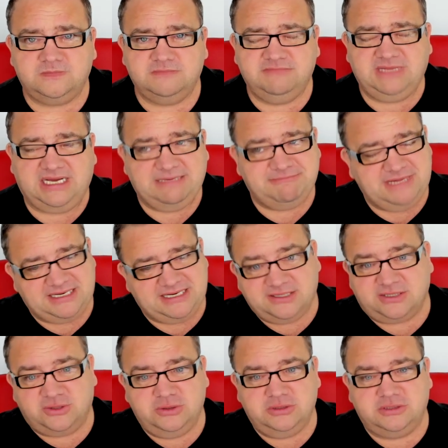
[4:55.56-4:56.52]
I'm out of
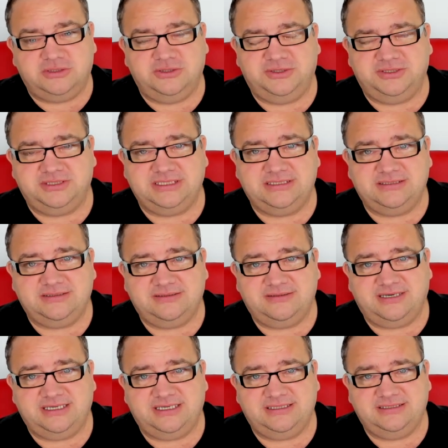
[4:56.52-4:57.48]
colour coded,
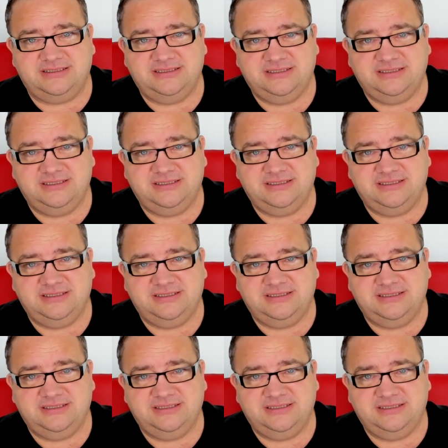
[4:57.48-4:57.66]
right?